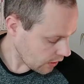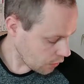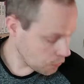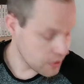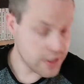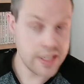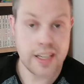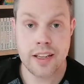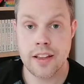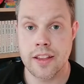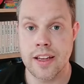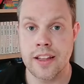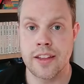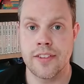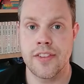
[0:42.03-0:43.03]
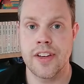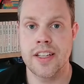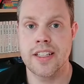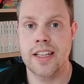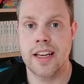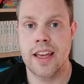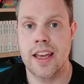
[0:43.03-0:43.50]
We see that in the
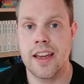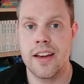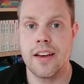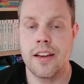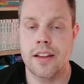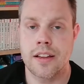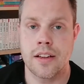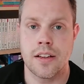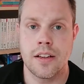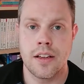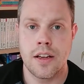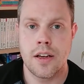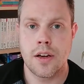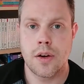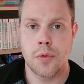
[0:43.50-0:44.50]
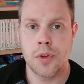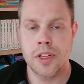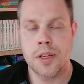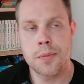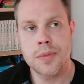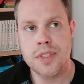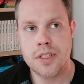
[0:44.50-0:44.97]
first decade that
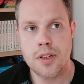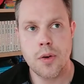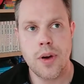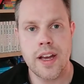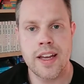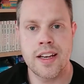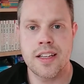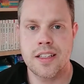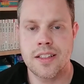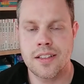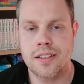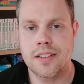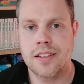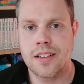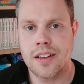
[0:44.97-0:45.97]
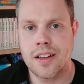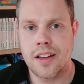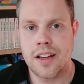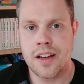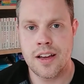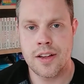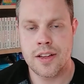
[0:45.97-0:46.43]
William's quite innocent,
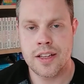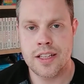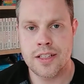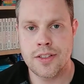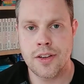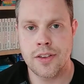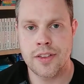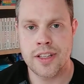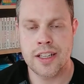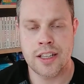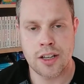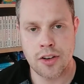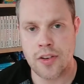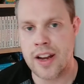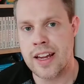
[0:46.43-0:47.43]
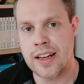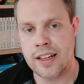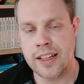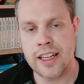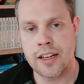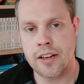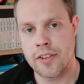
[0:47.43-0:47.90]
is not the ingrained
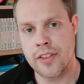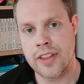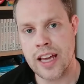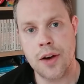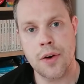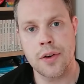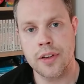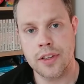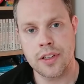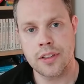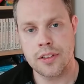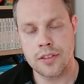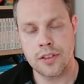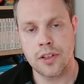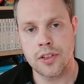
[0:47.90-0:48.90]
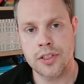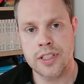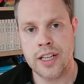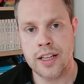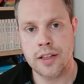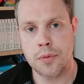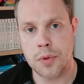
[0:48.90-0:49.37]
leader of the outlaws
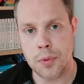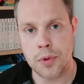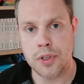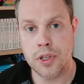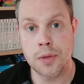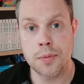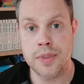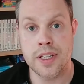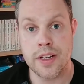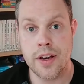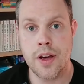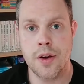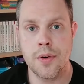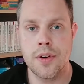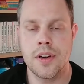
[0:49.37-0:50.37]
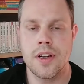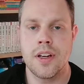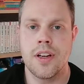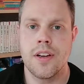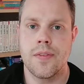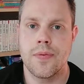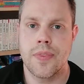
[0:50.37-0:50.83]
yet that we would come to know,
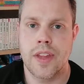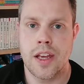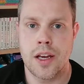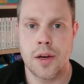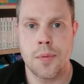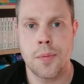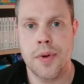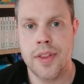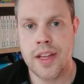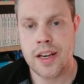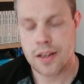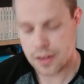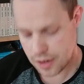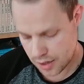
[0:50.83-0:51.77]
but then